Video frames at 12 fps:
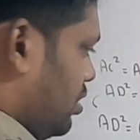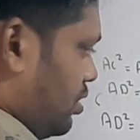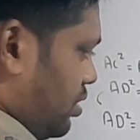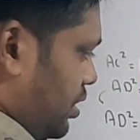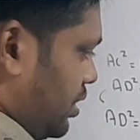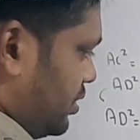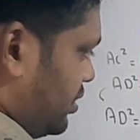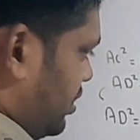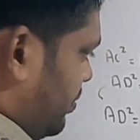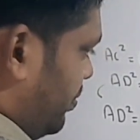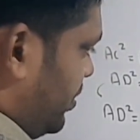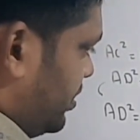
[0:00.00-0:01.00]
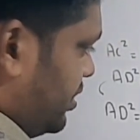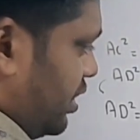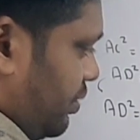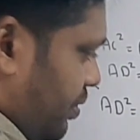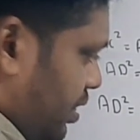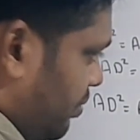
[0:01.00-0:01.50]
let us see, BC
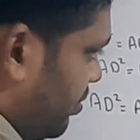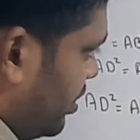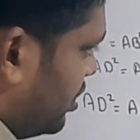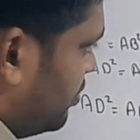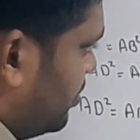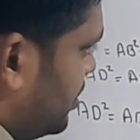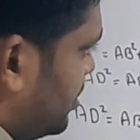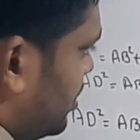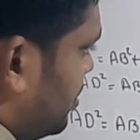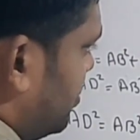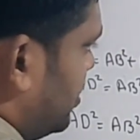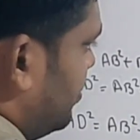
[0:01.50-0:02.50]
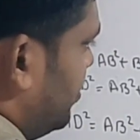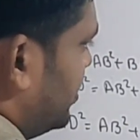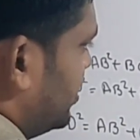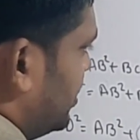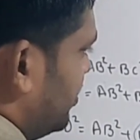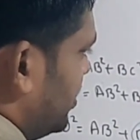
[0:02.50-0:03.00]
and BD, BC and BD,
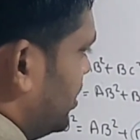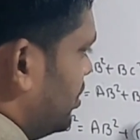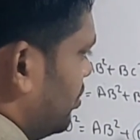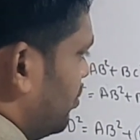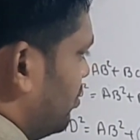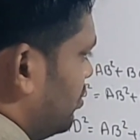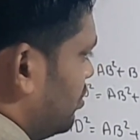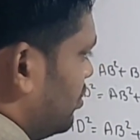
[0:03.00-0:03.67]
BC, BD, no.